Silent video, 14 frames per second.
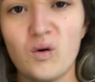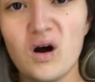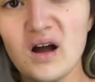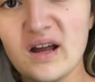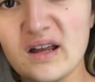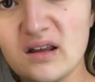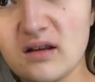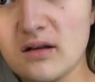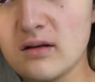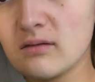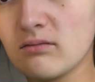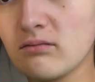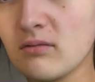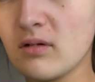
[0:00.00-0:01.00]
why?
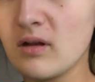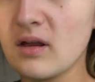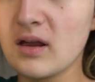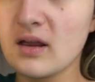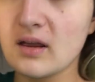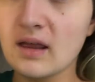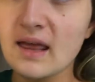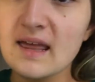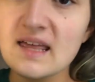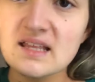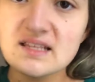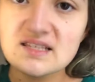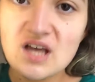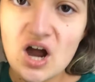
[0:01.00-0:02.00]

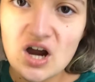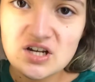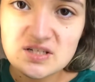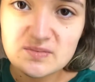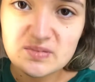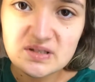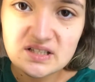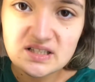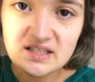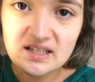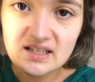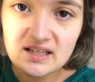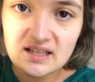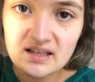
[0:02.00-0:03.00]
It's hard to
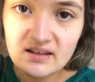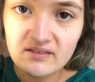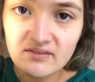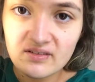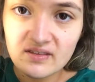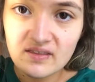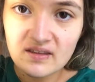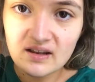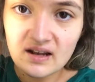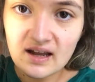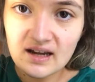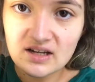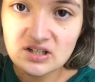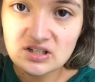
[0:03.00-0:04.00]
believe
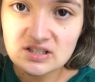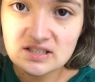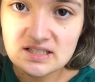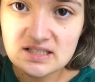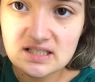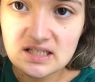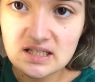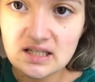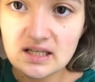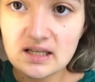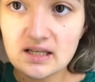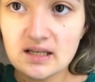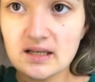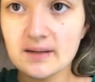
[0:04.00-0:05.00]
that I couldn't
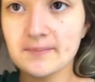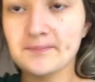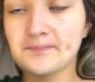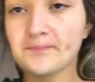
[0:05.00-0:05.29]
see.